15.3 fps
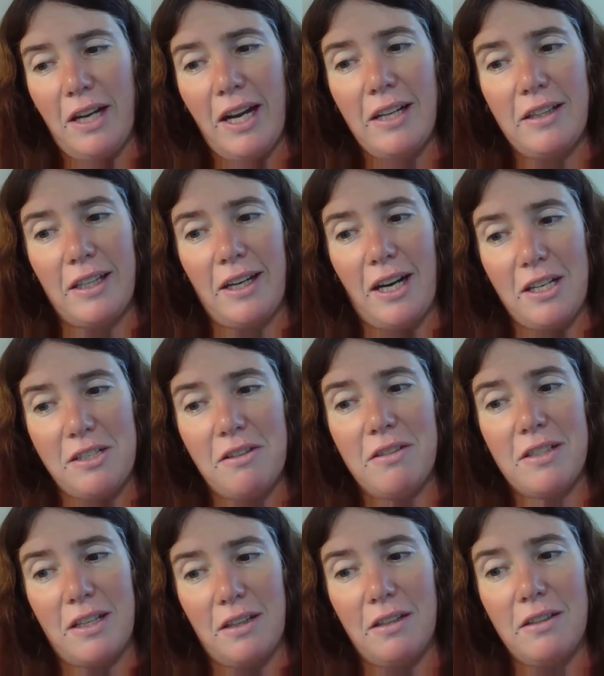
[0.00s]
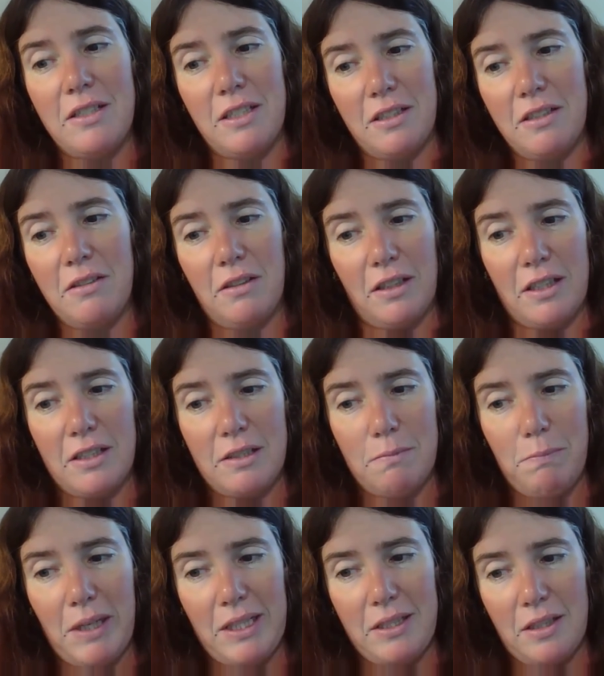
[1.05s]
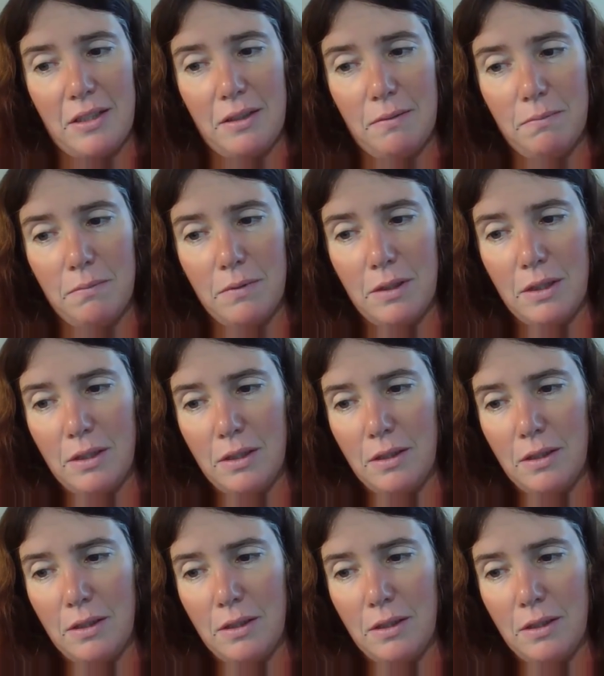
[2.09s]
Uh, the Goncho is on our to do list, big time.